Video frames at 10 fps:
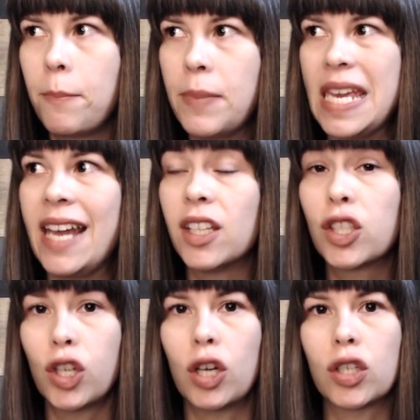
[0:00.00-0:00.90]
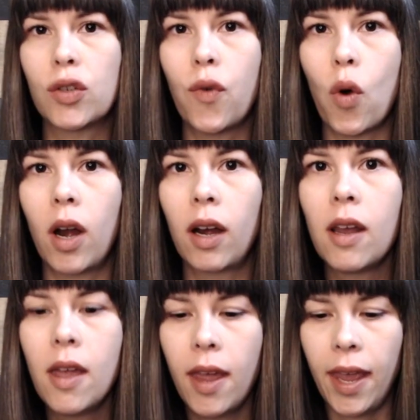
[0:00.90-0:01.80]
being searched for
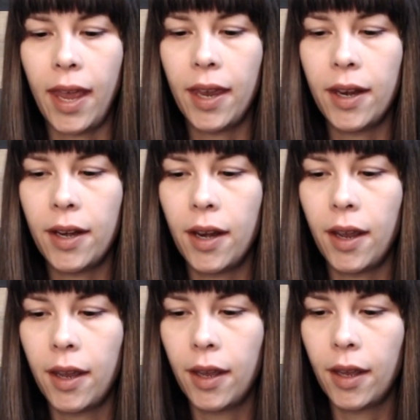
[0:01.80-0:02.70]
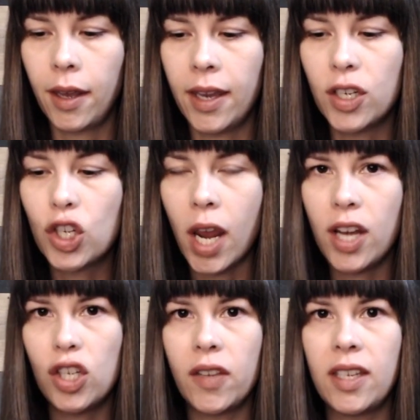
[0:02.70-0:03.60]
in in
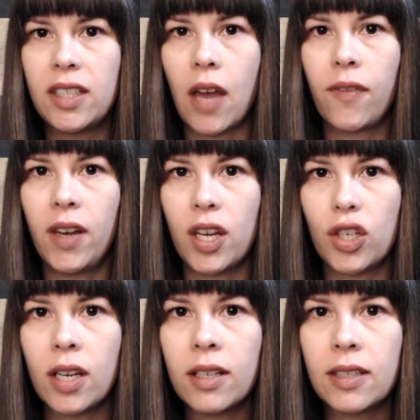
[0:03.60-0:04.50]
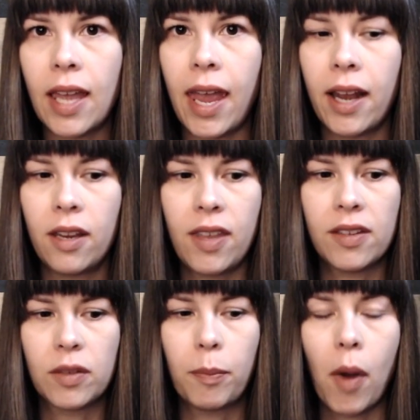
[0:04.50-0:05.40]
changing these definitions and
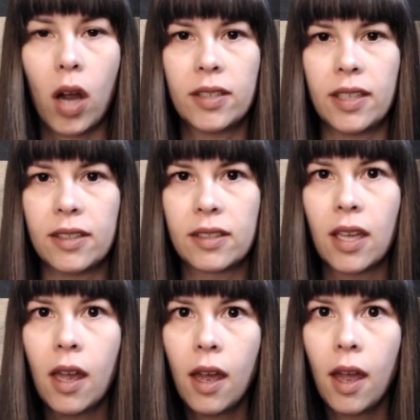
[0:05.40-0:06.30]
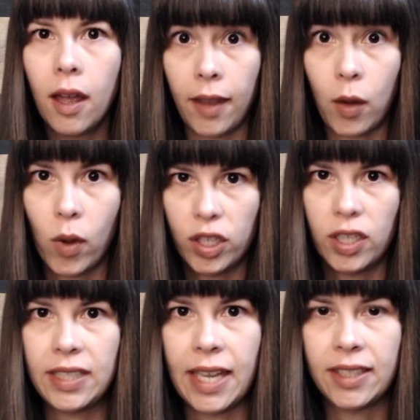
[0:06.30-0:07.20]
these boxes. Like what
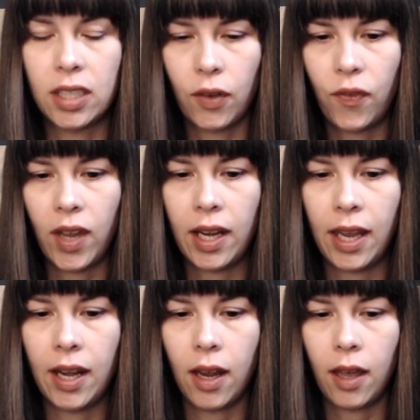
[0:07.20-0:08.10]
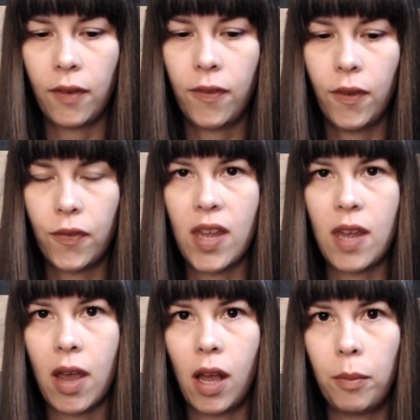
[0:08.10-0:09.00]
she says, to fit in a, the
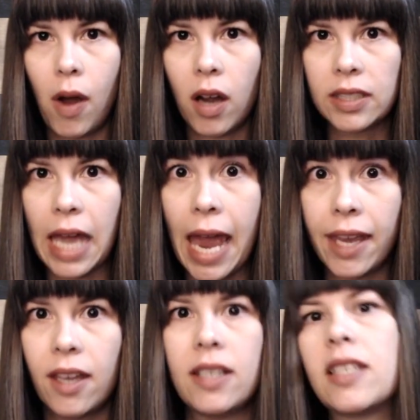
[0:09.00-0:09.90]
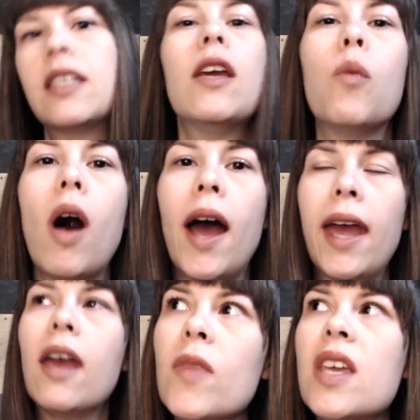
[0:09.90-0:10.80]
female box, I can see why